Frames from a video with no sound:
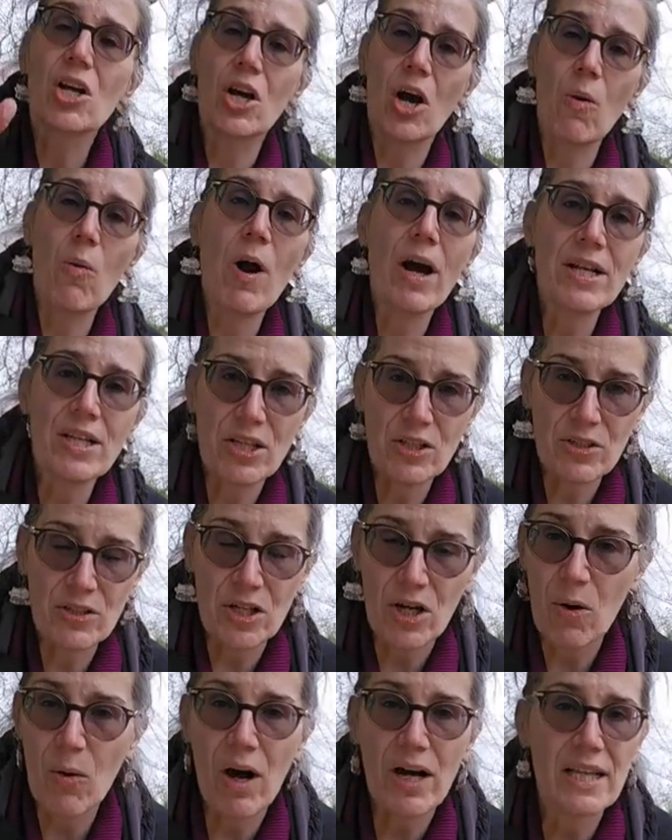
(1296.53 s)
Go
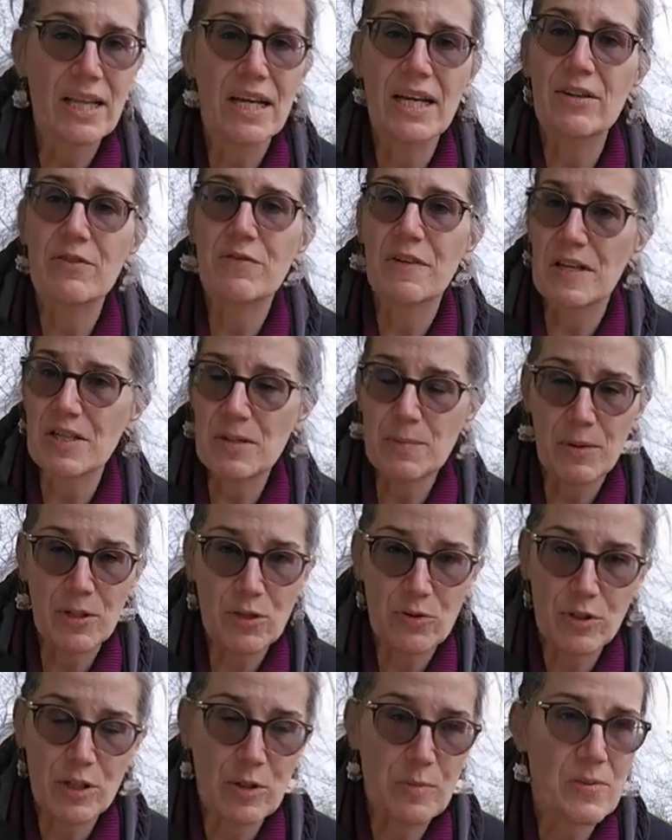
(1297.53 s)
on like Facebook
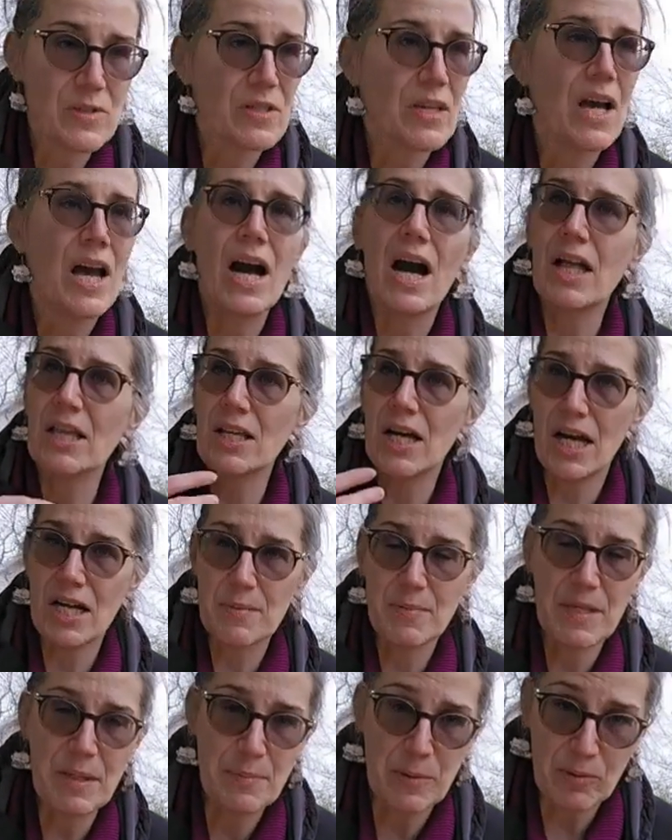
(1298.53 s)
groups. A lot of
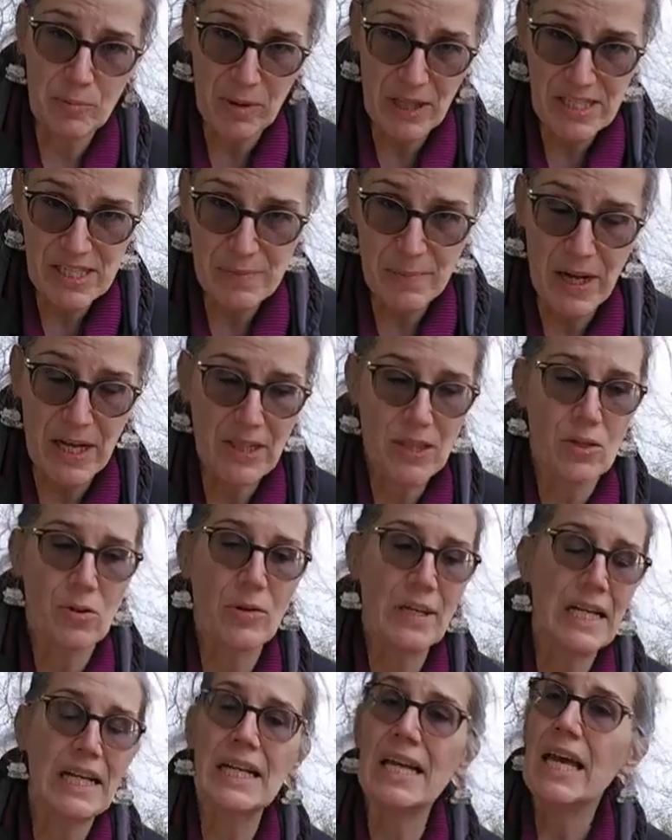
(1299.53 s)
people play Spot the
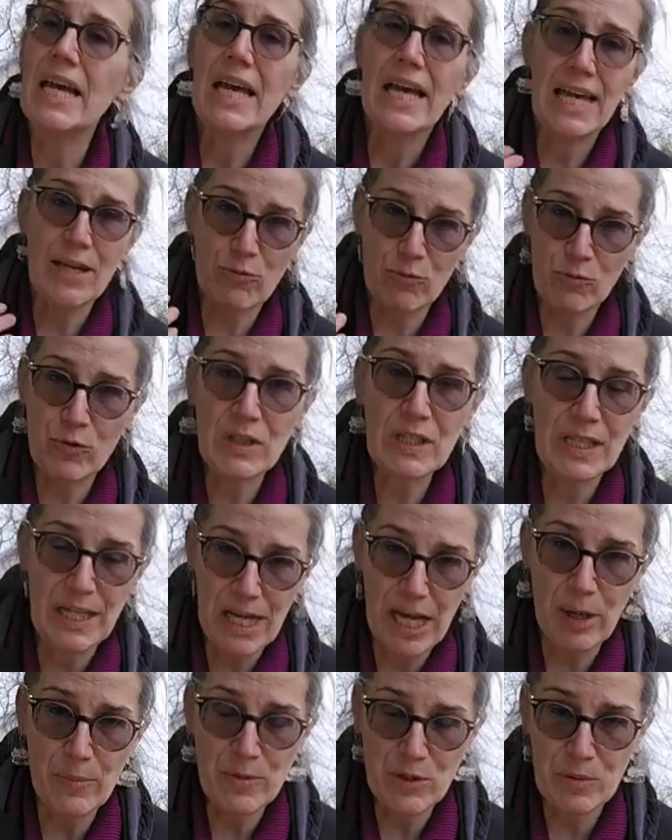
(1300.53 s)
Queen. It really
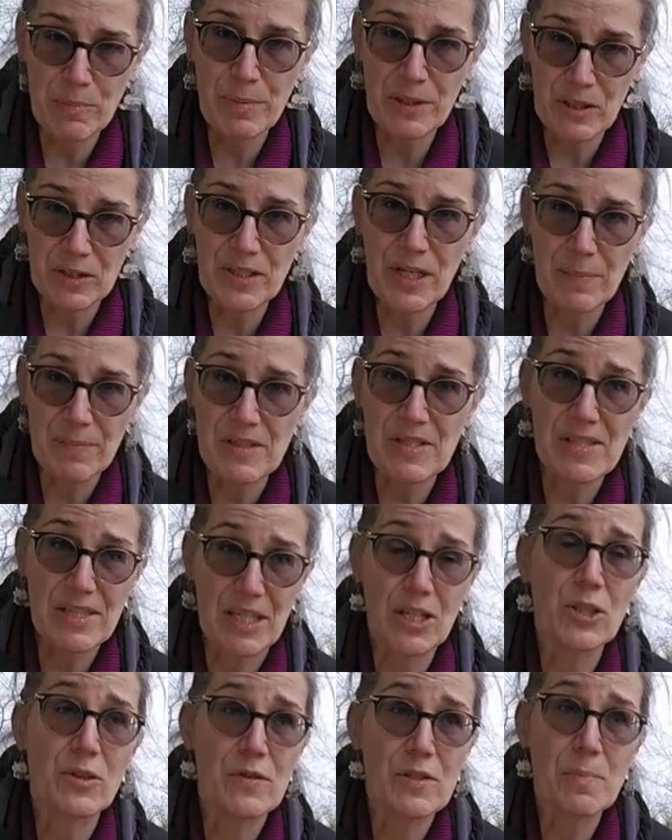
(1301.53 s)
helps you build up the
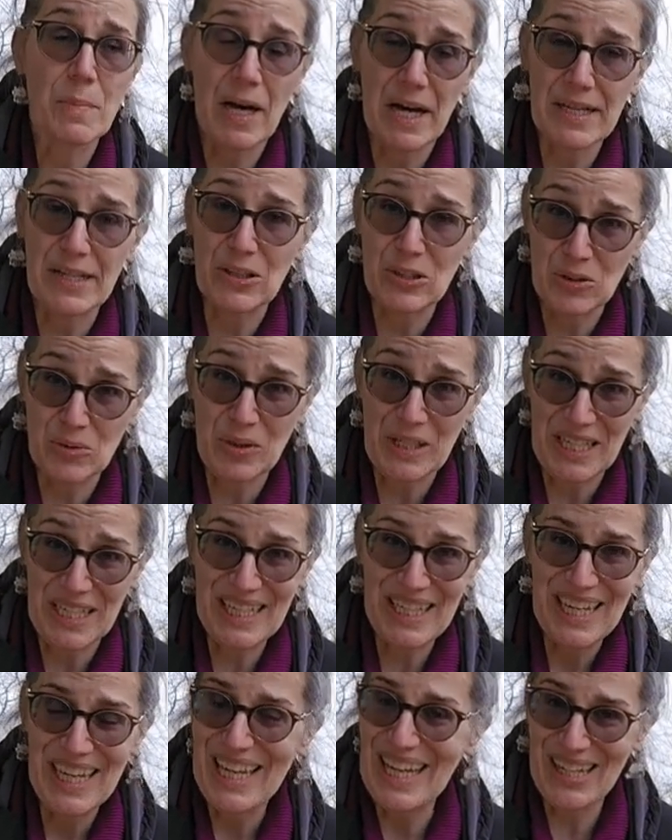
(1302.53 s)
skill of spotting the
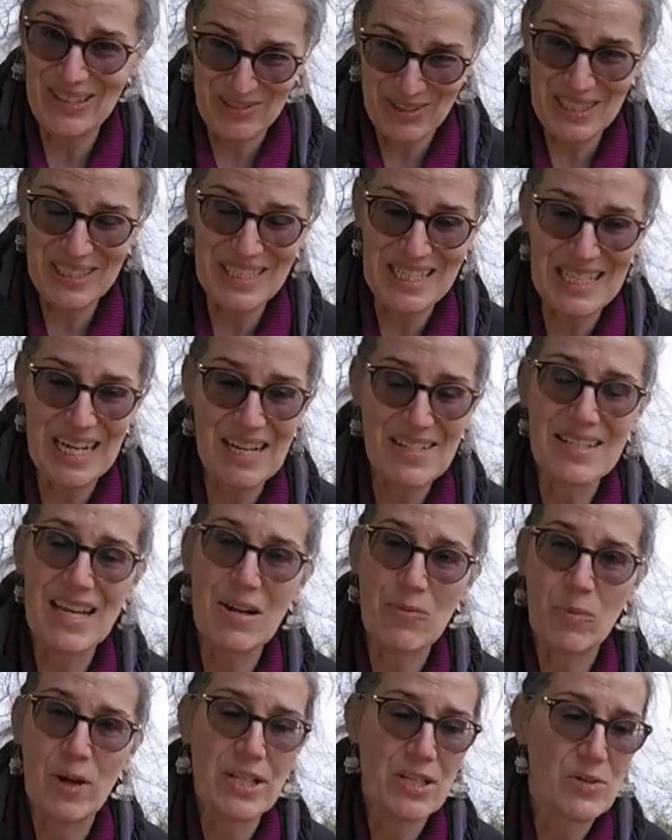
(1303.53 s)
queen. It really does.
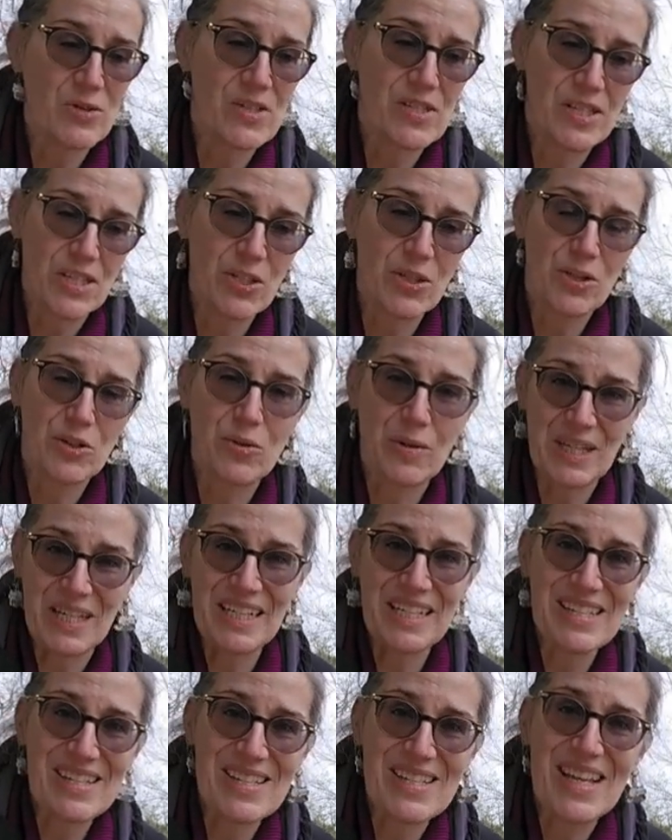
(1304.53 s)
And when you see your
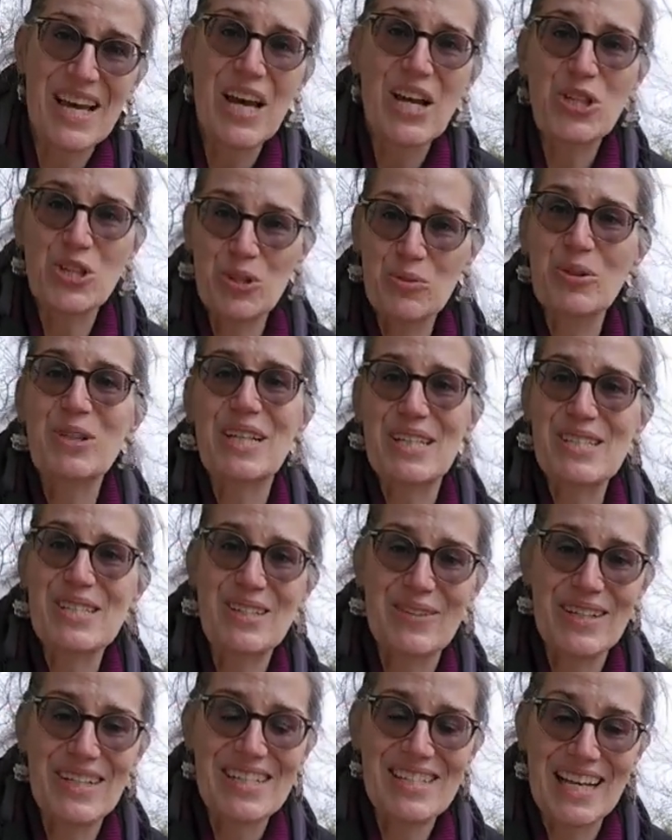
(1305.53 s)
queens, you will get
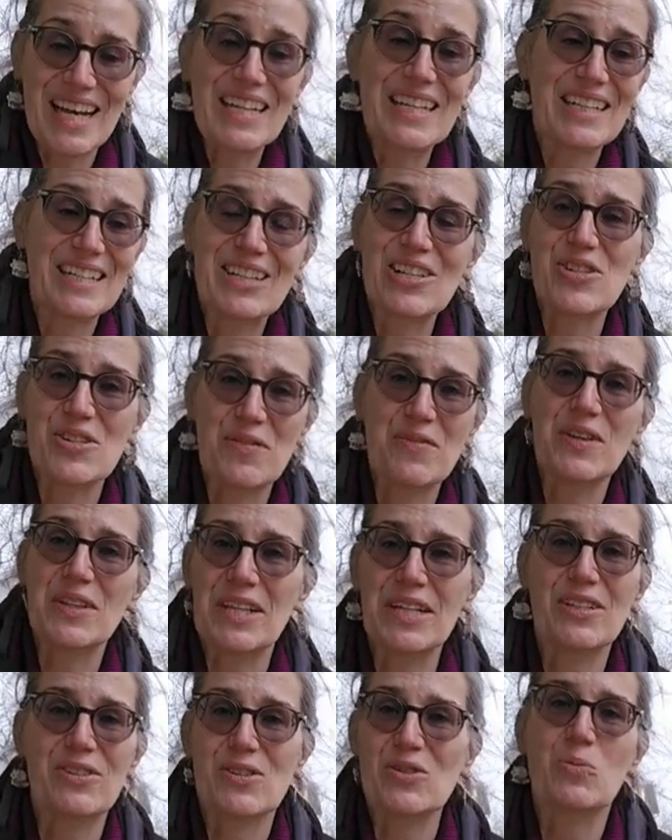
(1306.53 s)
so excited because you feel
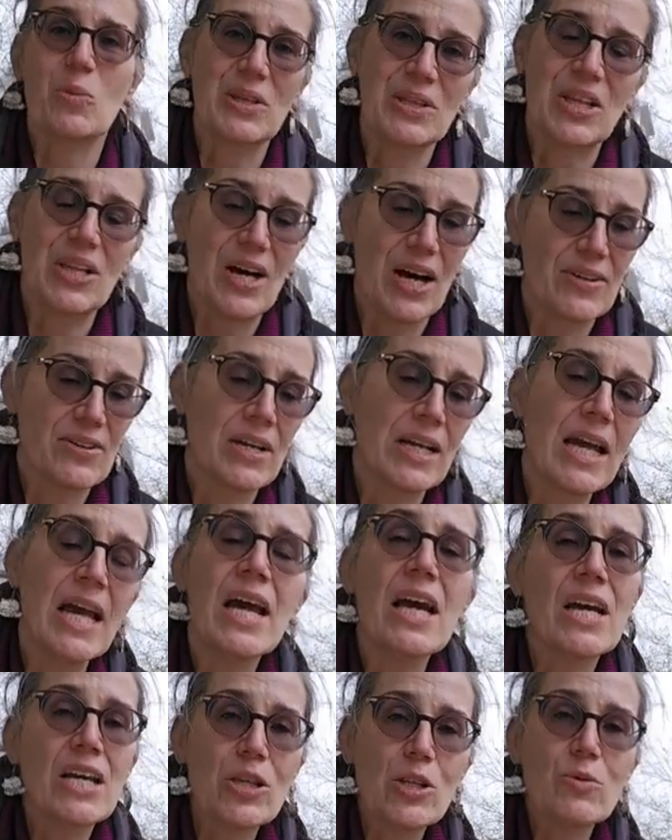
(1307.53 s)
like you just won the lottery.
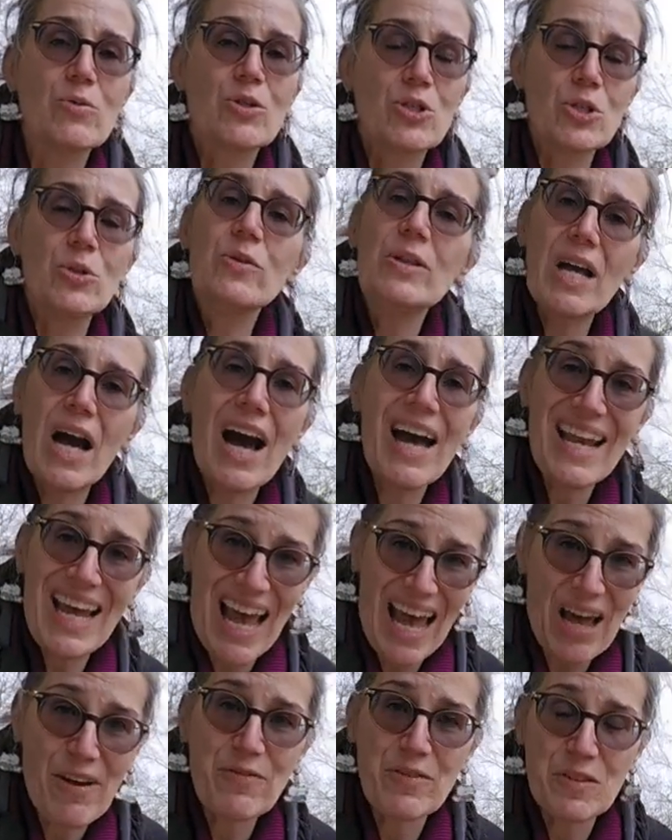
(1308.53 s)
You do not
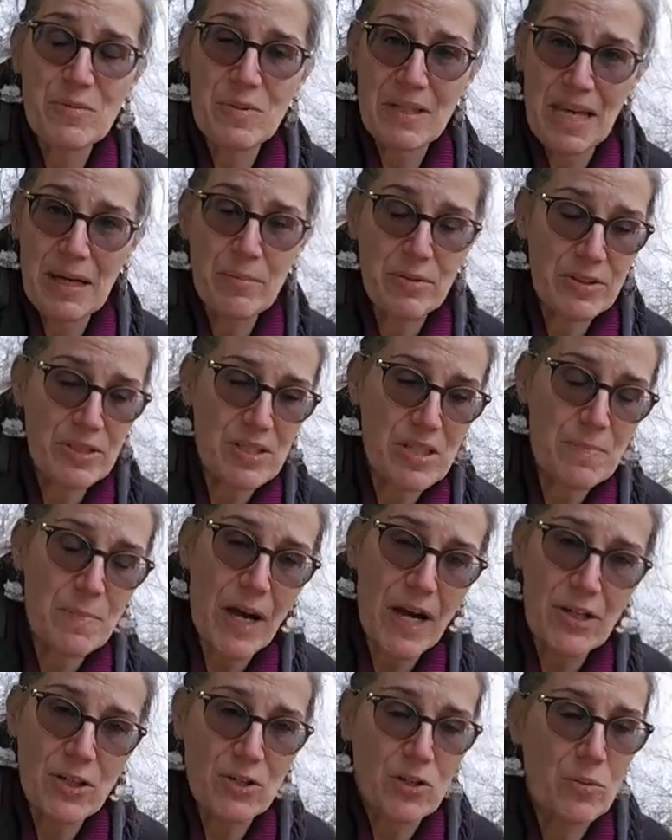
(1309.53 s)
have to be able to
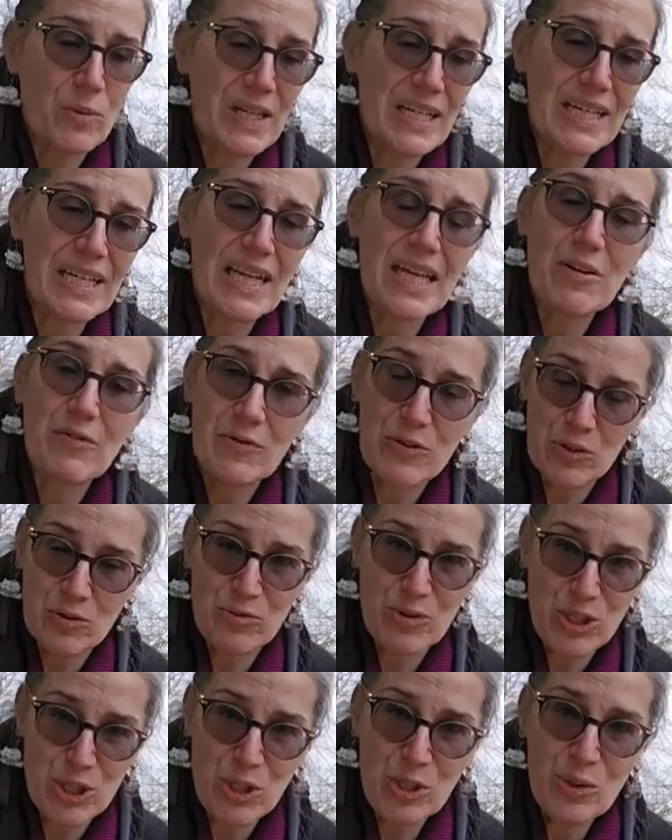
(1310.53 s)
spot your queen. If you
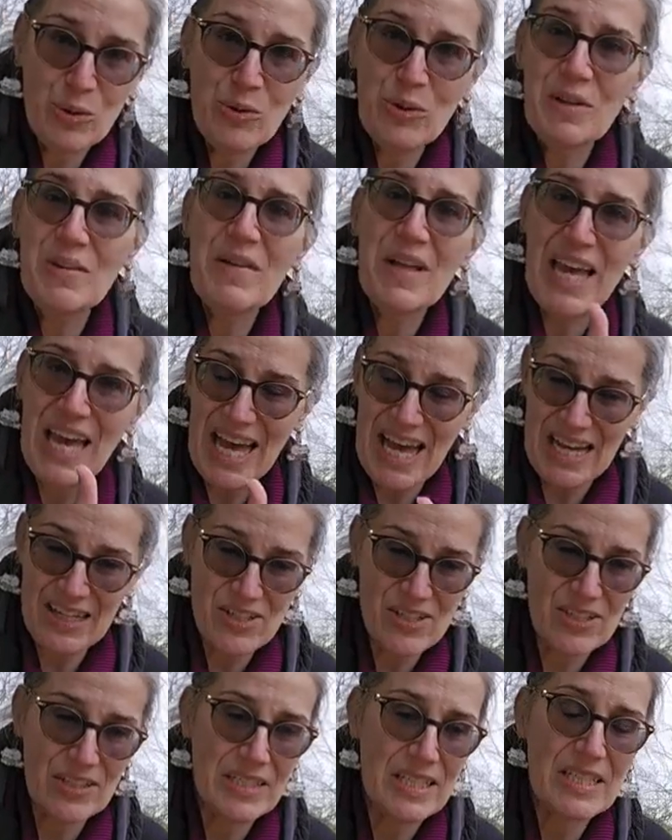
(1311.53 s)
do,
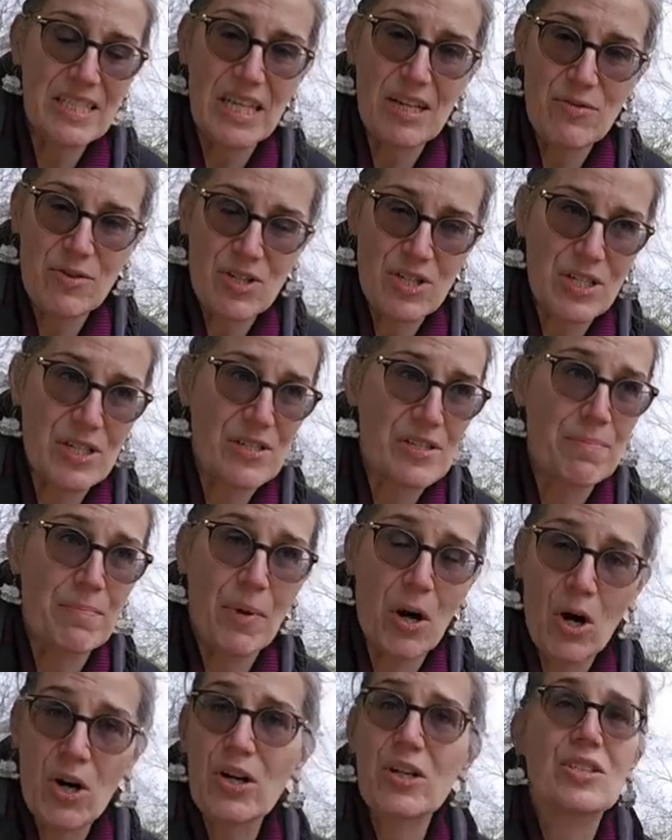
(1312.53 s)
excellent. If she's
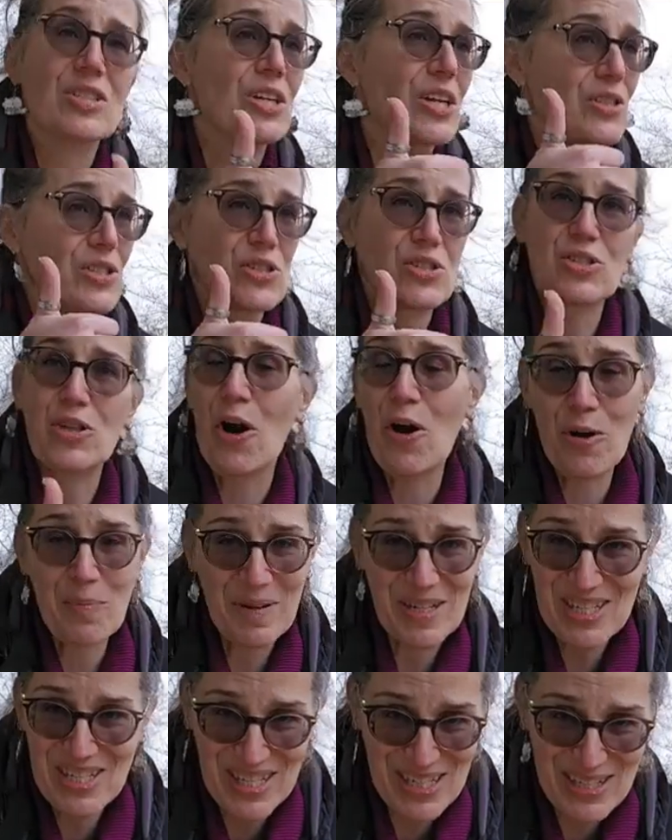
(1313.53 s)
marked, it's so
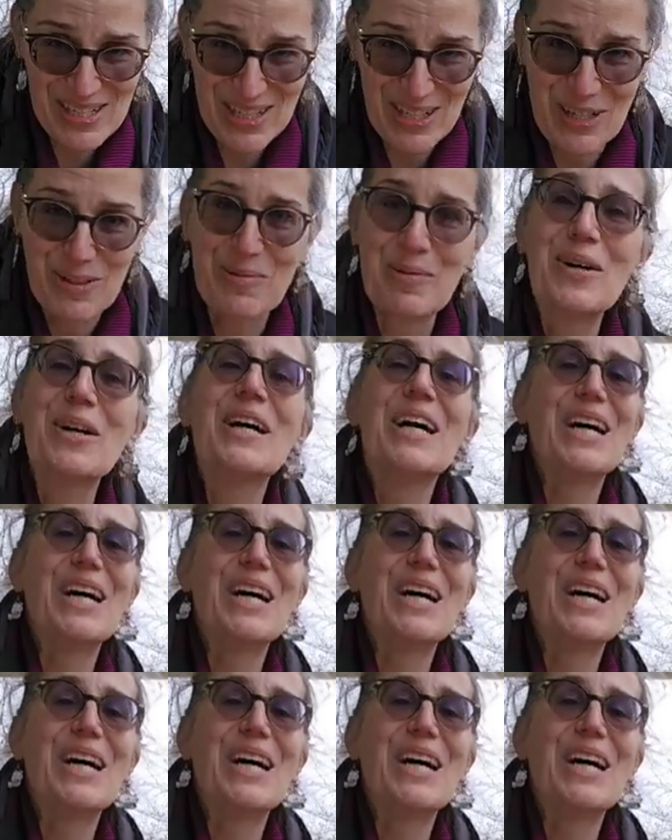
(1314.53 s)
much easier.